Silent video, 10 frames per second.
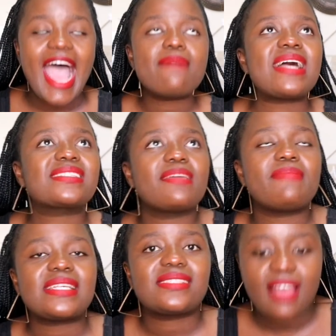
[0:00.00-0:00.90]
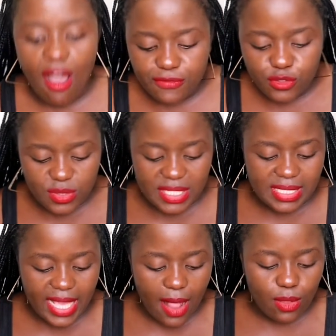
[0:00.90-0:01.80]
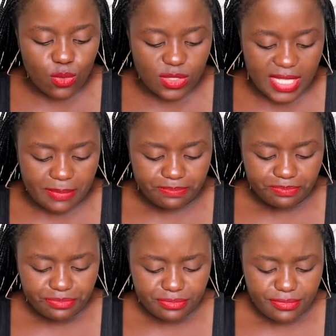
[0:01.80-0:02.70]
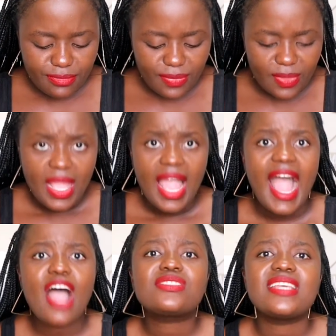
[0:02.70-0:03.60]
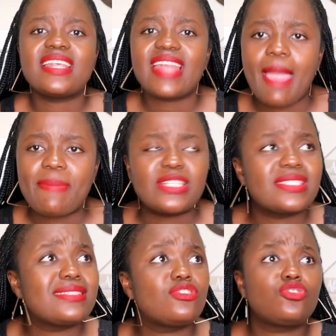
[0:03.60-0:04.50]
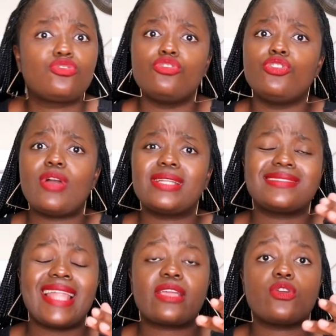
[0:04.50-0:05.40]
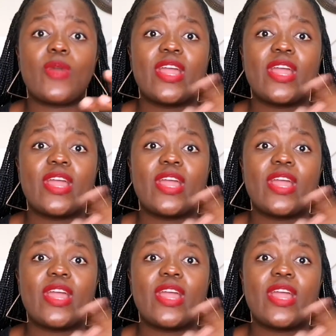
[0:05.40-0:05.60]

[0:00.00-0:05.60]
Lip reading: I'm asking myself to this girl, Ubuti, how did it happen? Do you, like,